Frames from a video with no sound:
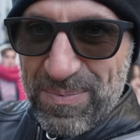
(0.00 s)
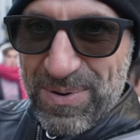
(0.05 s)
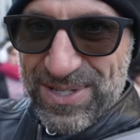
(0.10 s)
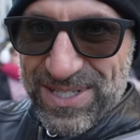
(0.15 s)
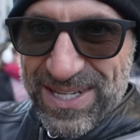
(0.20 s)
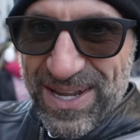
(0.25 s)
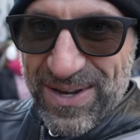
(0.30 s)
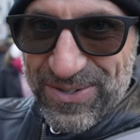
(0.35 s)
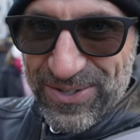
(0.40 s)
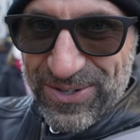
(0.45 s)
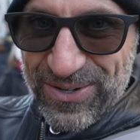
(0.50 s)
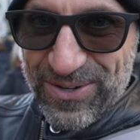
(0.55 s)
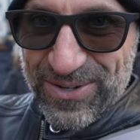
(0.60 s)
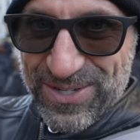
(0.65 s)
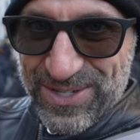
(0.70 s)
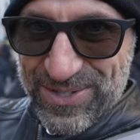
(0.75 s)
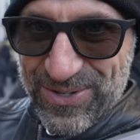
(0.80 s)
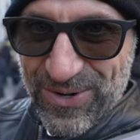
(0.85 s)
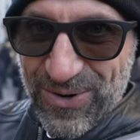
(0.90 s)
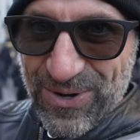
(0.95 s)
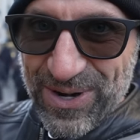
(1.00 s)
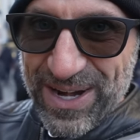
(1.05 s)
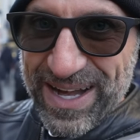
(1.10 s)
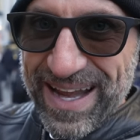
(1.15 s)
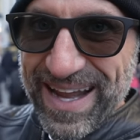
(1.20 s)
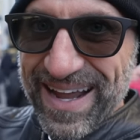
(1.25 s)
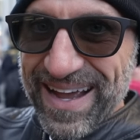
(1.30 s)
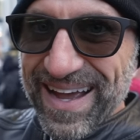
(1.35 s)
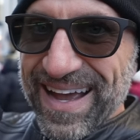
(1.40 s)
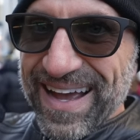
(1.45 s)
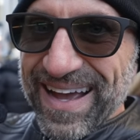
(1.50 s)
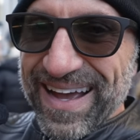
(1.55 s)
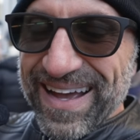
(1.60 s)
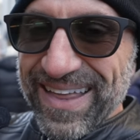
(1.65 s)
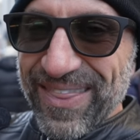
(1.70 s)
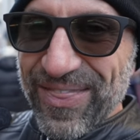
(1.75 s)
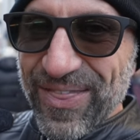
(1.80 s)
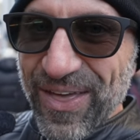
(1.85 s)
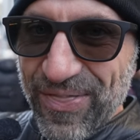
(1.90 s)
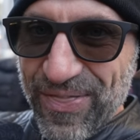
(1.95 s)
percent true story,
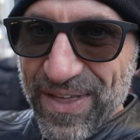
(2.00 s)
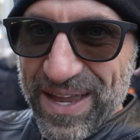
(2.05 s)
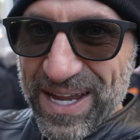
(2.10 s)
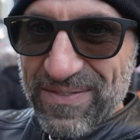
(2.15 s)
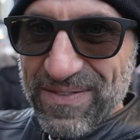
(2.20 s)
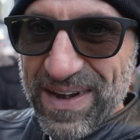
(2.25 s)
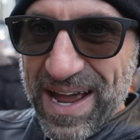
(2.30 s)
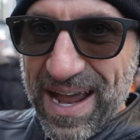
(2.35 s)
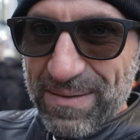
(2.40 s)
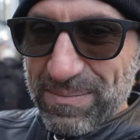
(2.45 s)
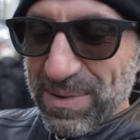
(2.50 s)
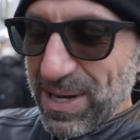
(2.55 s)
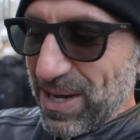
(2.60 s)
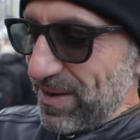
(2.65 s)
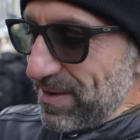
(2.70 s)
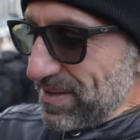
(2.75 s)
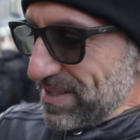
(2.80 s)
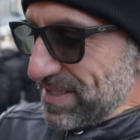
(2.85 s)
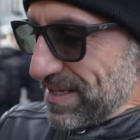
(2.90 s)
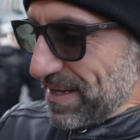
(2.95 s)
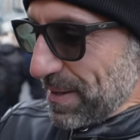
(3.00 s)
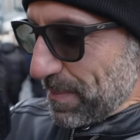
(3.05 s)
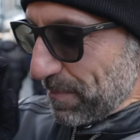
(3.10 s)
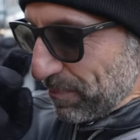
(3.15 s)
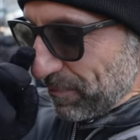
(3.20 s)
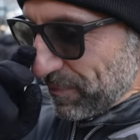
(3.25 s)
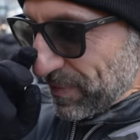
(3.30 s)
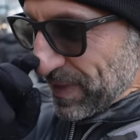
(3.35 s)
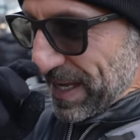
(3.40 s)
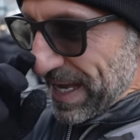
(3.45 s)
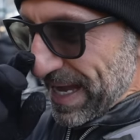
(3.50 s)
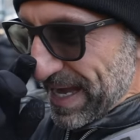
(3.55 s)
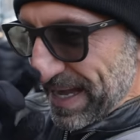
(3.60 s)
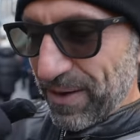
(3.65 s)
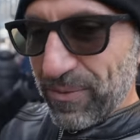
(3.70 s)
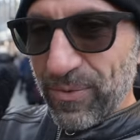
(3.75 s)
the thing of nightmares. And I